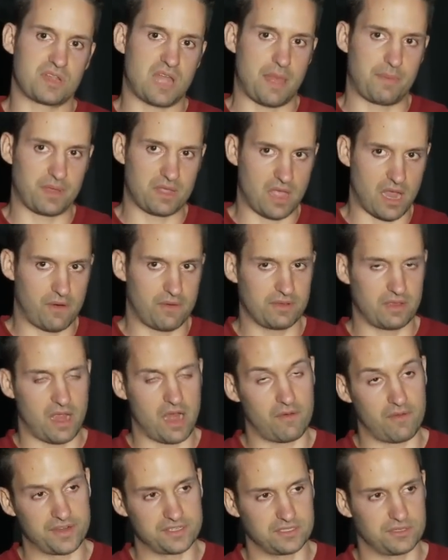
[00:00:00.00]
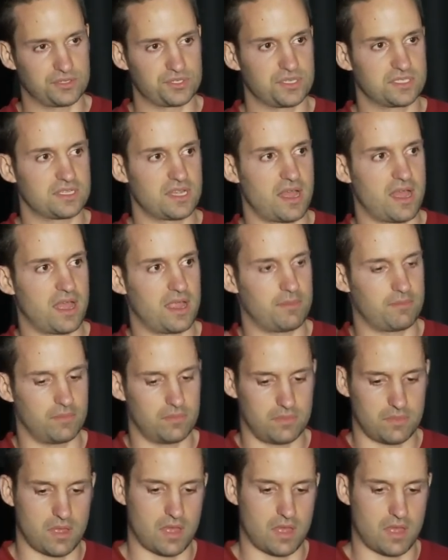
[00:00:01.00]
timing, high resolution time,